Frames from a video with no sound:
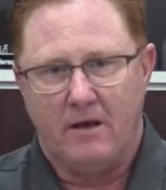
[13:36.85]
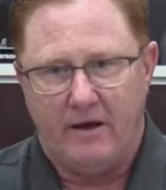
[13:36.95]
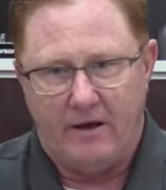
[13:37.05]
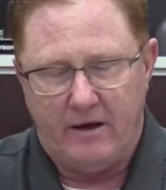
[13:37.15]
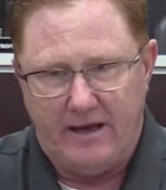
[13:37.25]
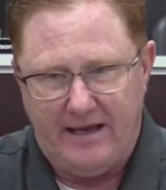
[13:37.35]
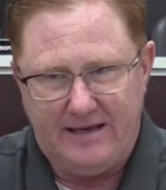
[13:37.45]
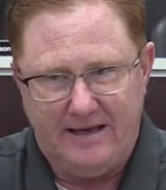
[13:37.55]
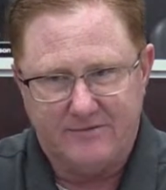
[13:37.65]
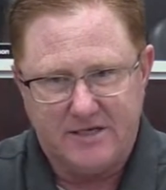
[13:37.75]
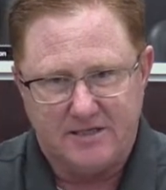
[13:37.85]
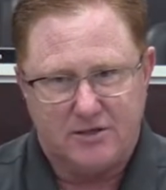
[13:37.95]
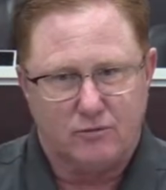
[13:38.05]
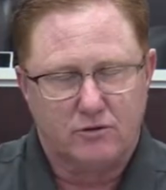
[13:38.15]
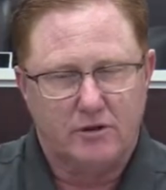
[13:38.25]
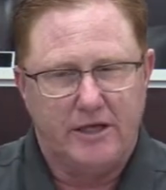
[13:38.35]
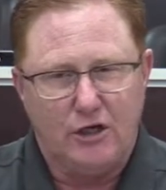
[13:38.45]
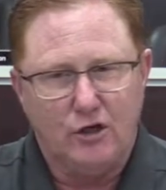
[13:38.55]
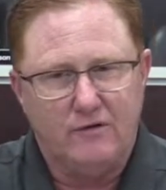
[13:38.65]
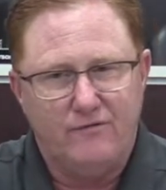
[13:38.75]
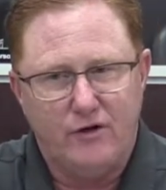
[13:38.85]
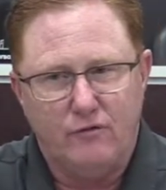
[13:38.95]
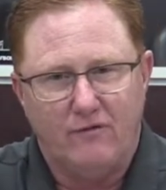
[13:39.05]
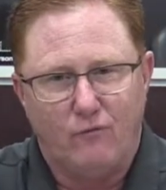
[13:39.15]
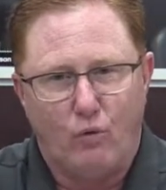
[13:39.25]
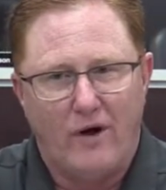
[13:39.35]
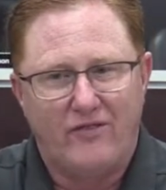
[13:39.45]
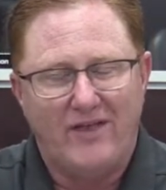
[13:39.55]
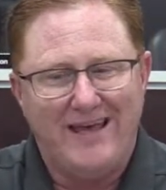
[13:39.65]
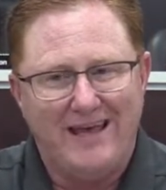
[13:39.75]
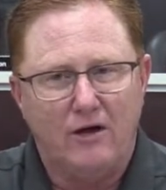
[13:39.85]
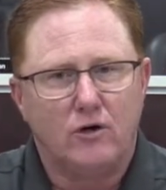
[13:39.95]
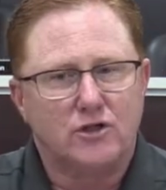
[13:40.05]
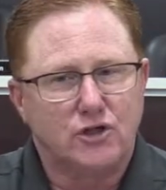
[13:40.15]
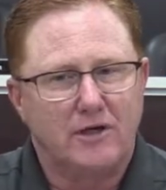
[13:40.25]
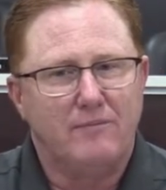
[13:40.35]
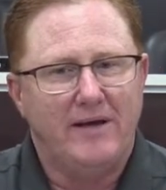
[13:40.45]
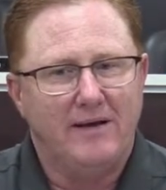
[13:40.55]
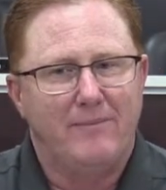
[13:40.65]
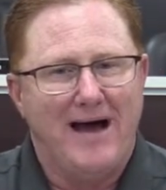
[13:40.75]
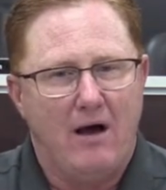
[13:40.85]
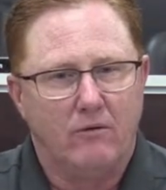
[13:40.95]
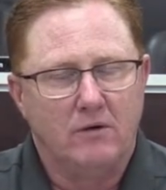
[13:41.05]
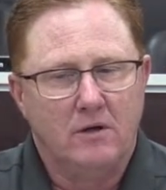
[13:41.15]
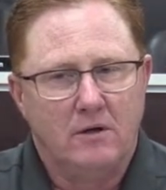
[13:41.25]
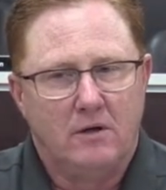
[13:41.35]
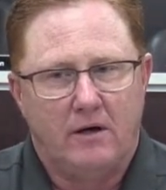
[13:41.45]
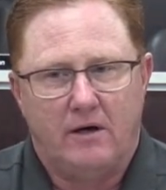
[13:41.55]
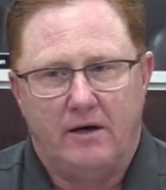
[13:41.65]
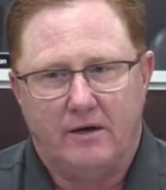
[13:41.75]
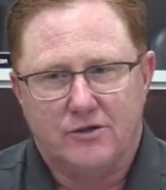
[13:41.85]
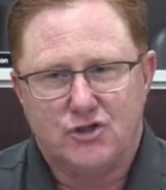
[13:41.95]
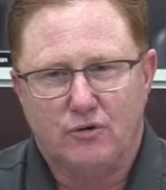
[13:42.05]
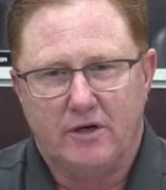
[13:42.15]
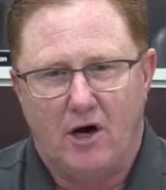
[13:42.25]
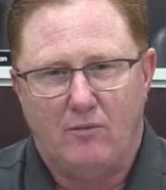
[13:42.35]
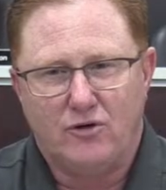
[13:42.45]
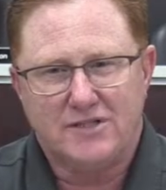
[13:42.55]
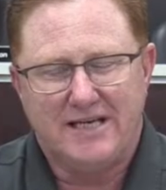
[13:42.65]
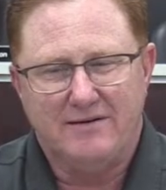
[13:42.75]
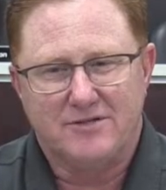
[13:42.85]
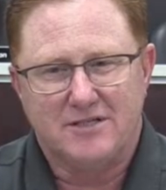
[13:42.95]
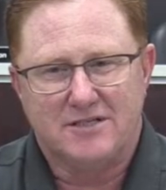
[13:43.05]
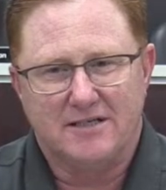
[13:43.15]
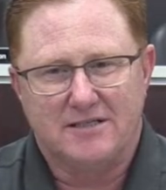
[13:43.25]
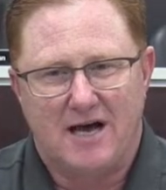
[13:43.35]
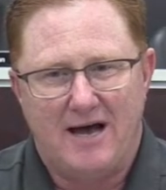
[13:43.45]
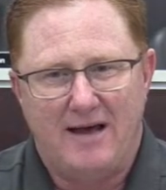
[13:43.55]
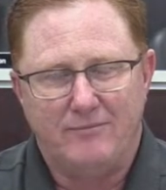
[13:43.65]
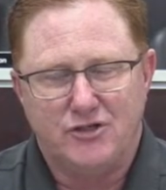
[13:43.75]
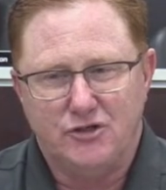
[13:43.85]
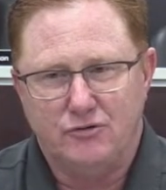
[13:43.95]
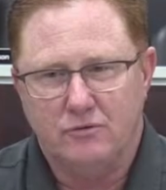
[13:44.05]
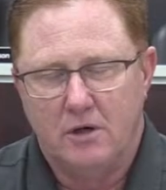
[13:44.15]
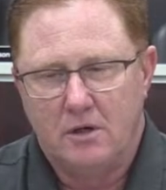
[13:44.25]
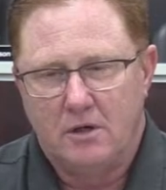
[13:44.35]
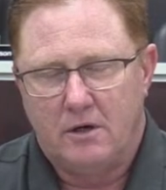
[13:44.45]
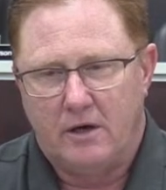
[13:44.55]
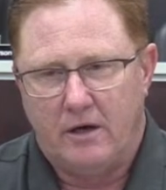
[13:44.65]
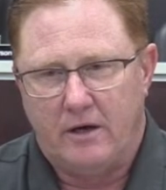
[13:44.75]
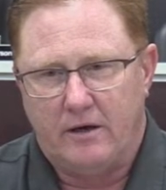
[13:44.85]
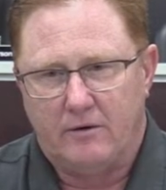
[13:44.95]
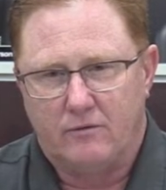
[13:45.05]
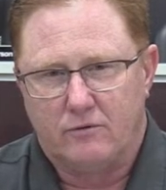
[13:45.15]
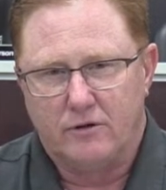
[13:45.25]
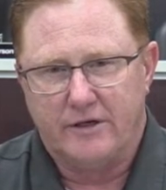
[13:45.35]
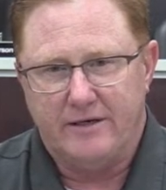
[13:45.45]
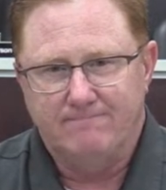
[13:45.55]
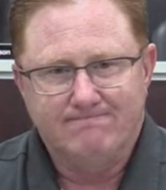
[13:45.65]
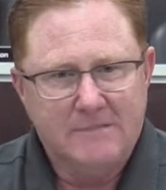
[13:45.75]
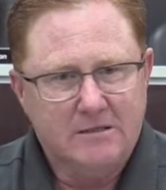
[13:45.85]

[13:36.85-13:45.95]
It gives us a really good view of what the year is going to be about. So it almost gives us a time to really